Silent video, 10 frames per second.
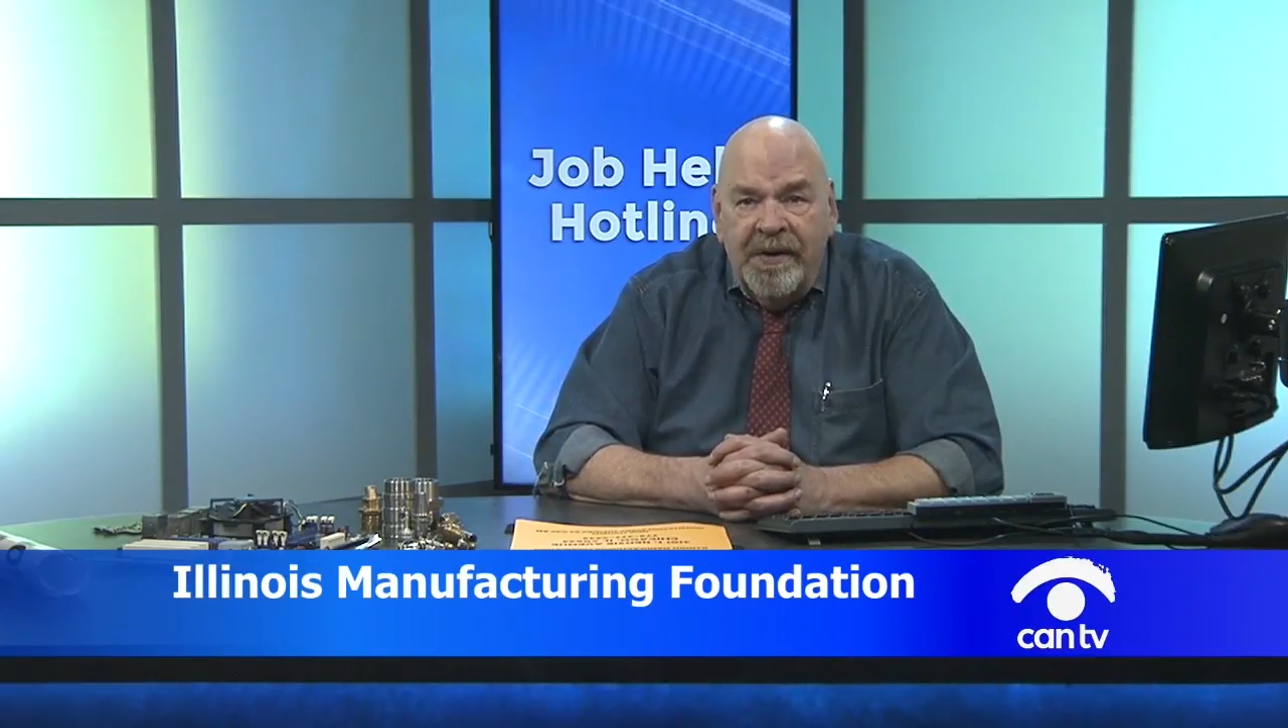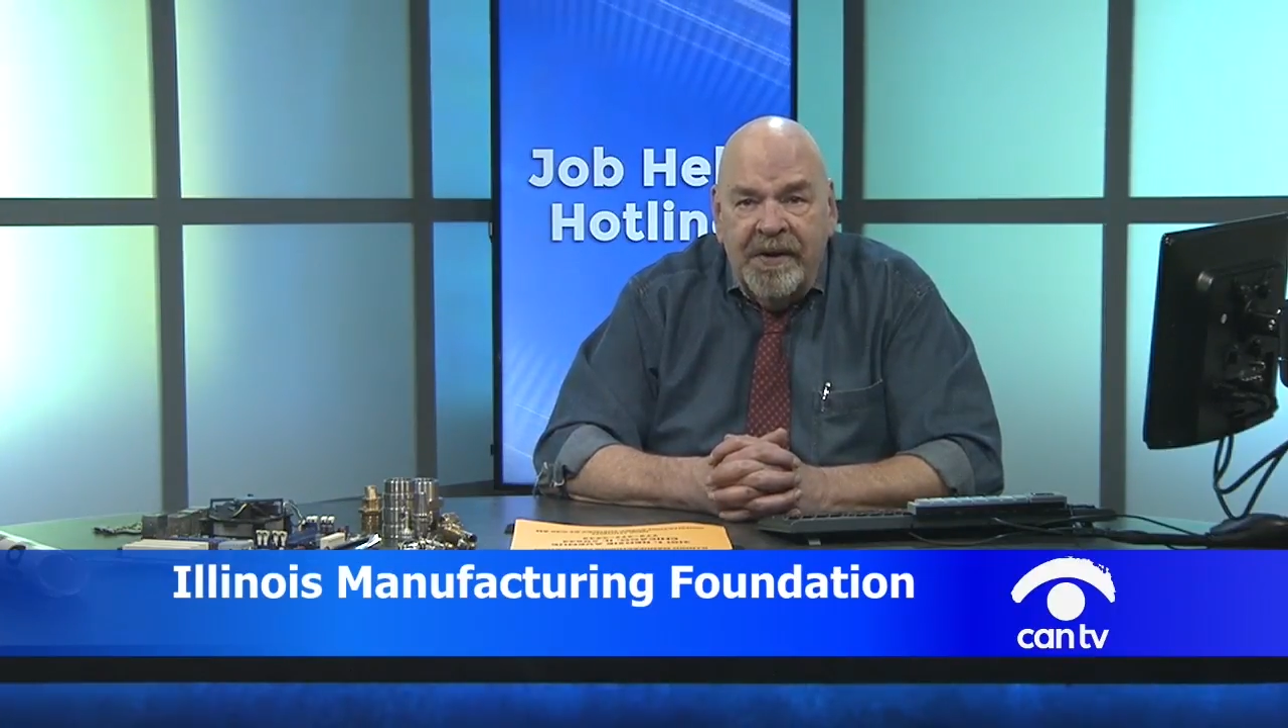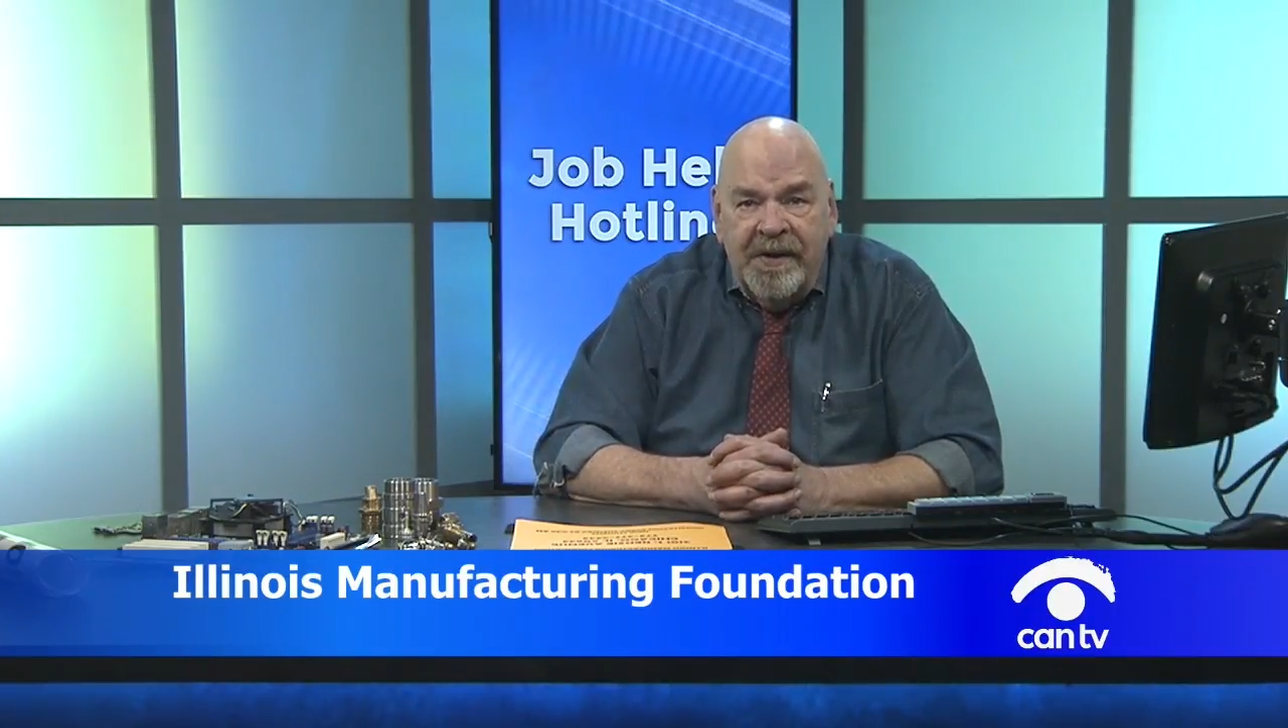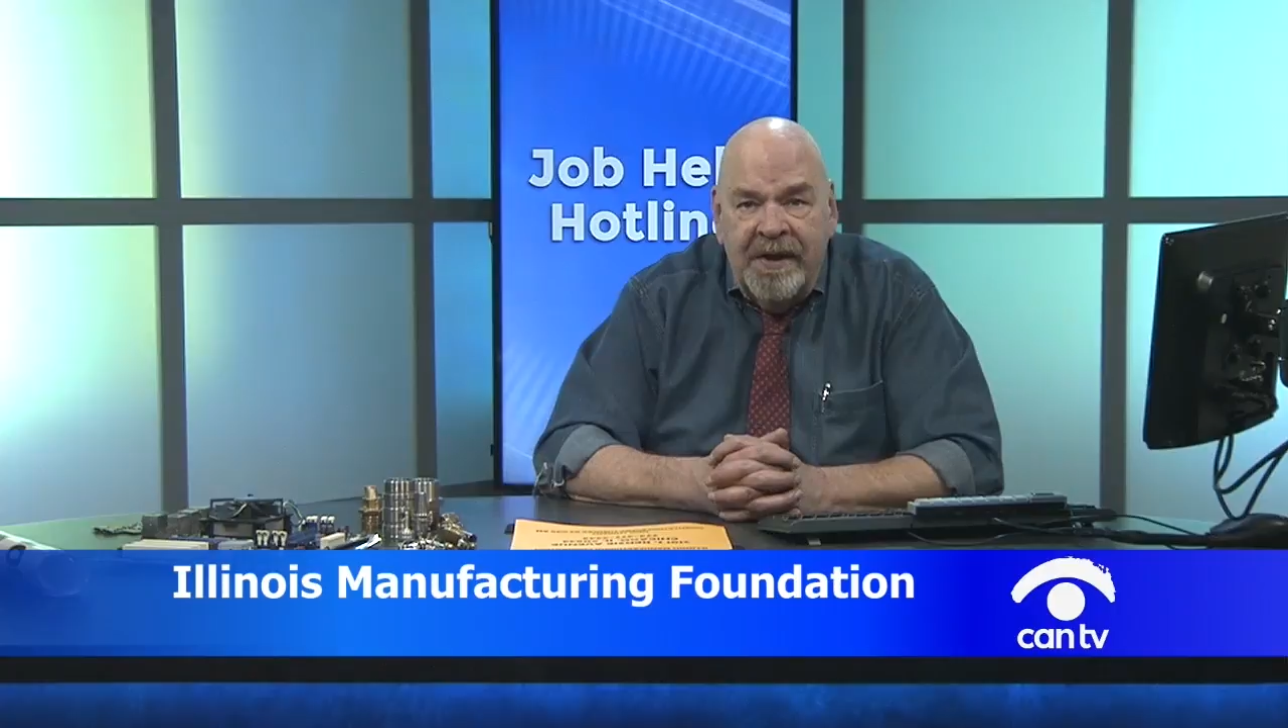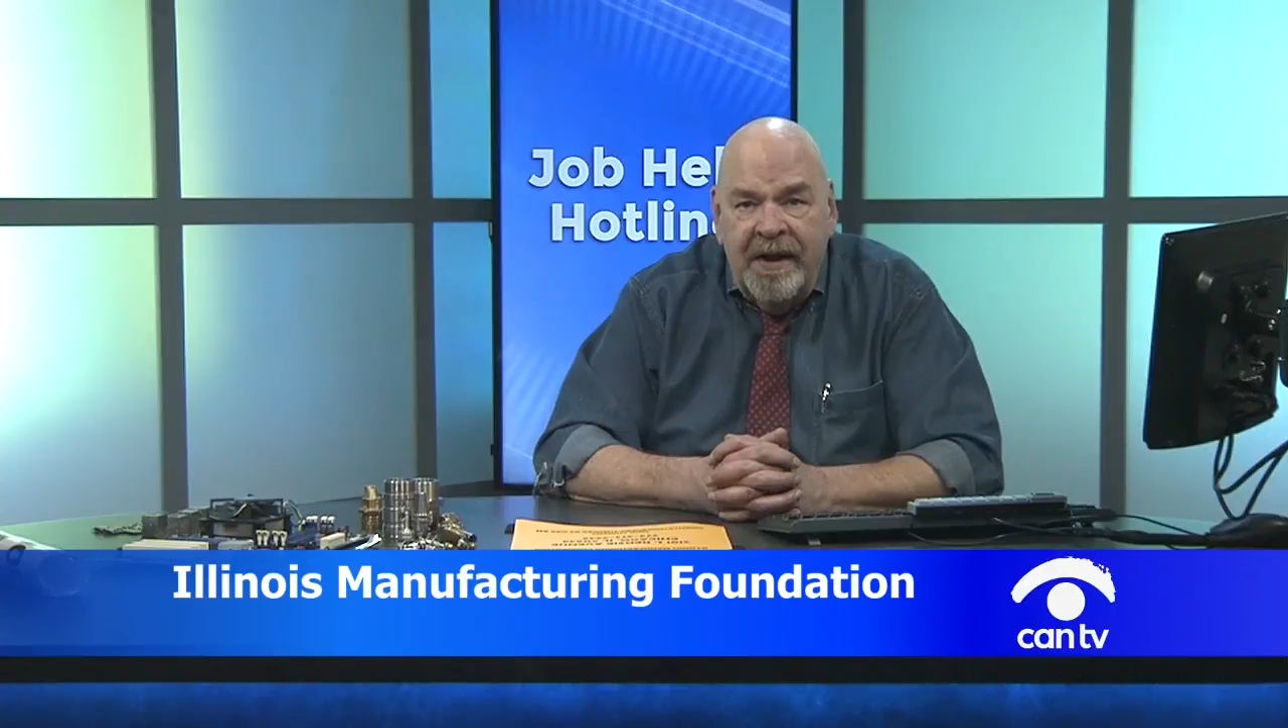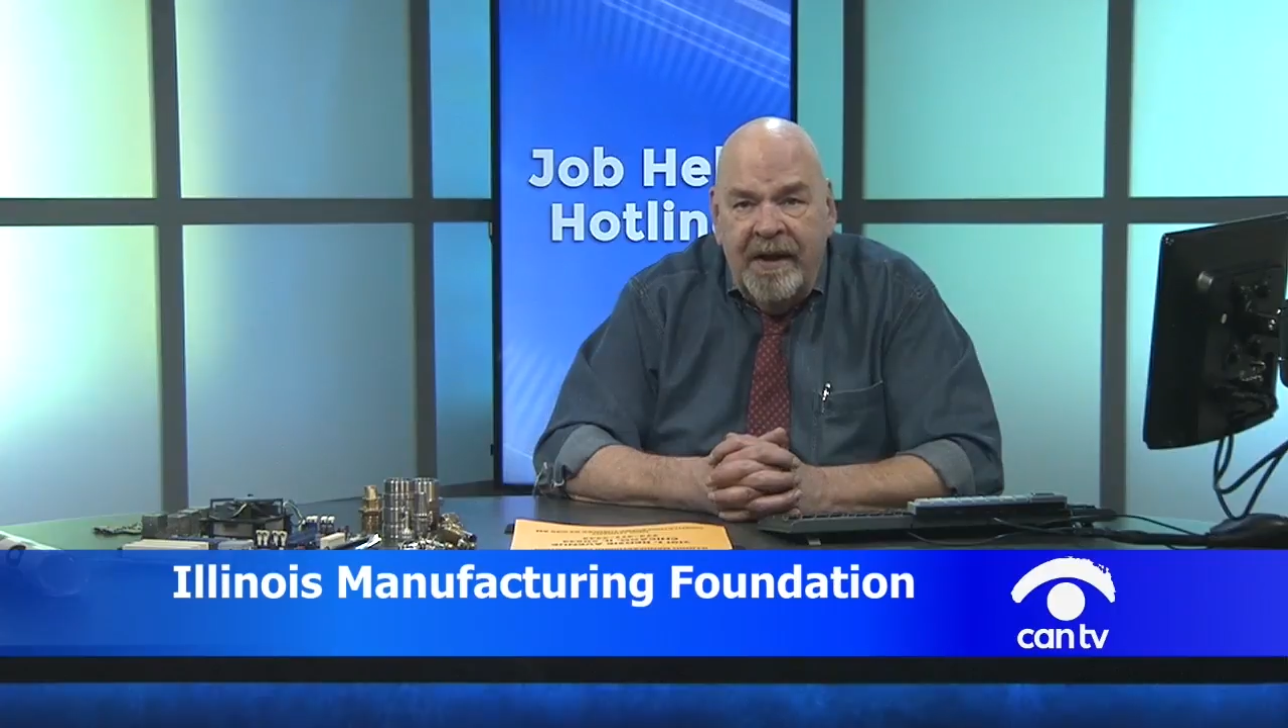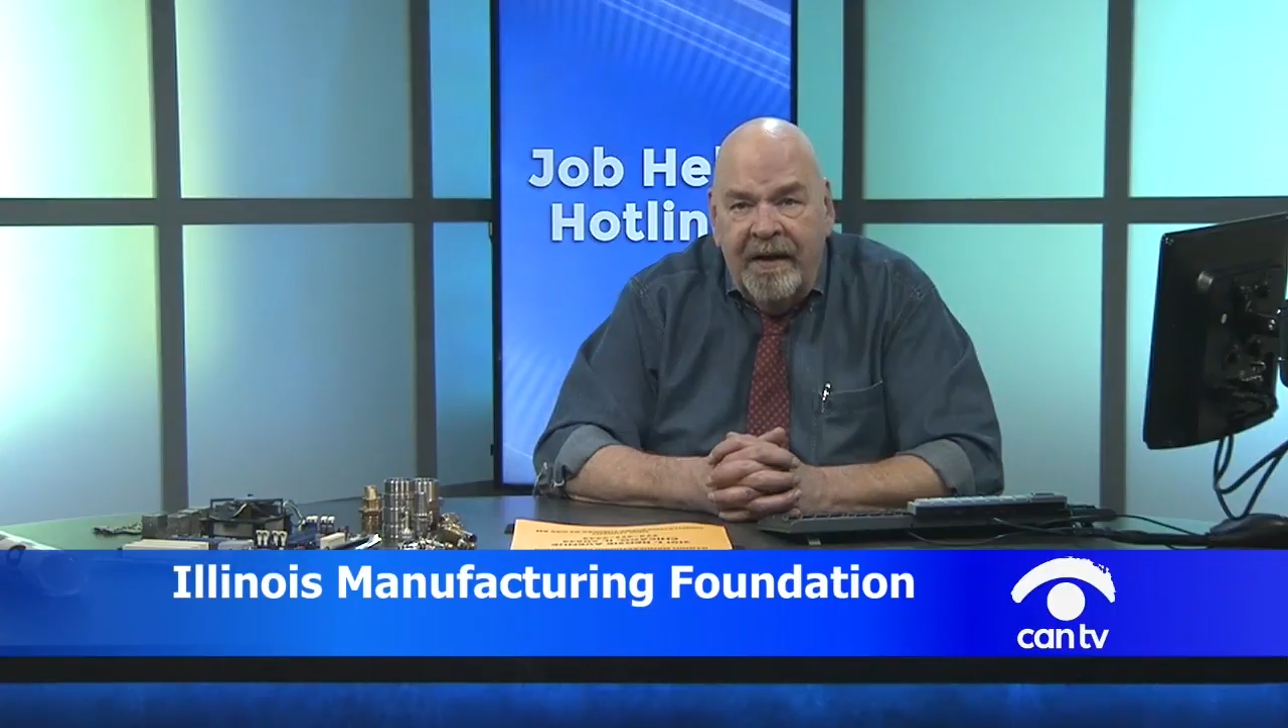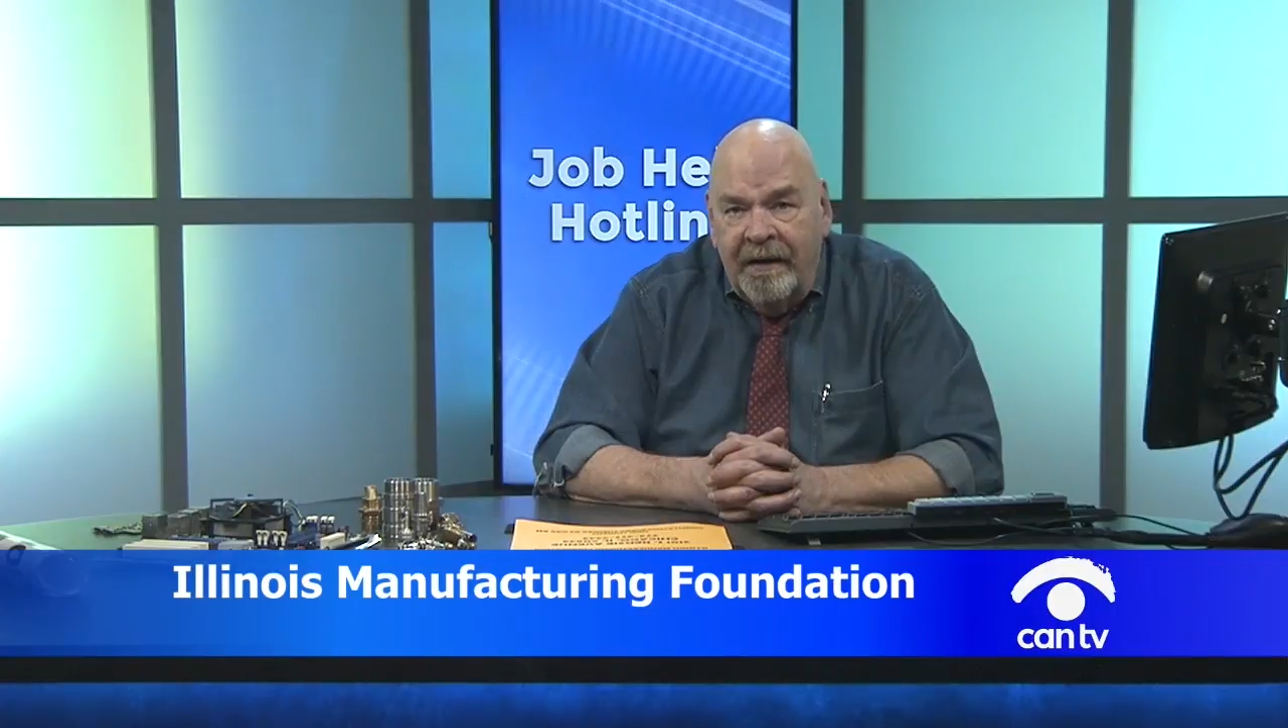succeed